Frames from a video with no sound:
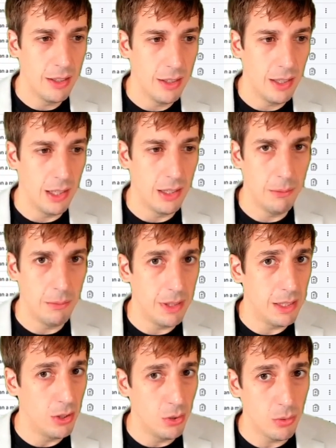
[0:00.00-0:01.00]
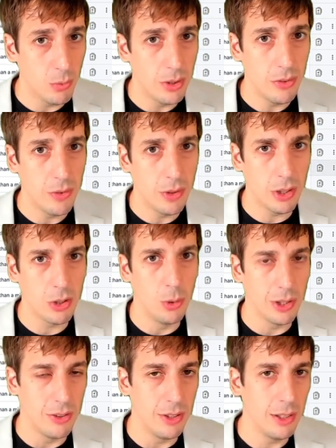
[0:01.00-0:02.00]
And note it runs very
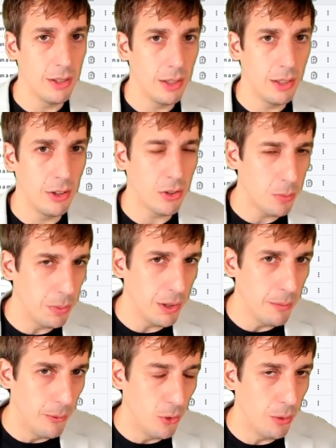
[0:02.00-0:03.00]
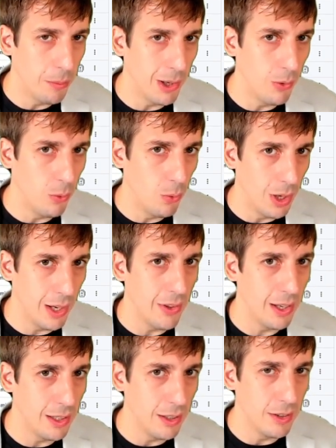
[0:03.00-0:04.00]
quickly, and I'll explain more about why
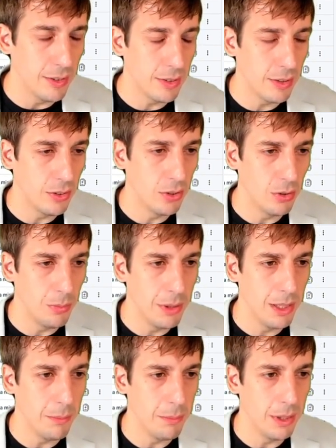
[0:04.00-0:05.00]
that is in a little bit.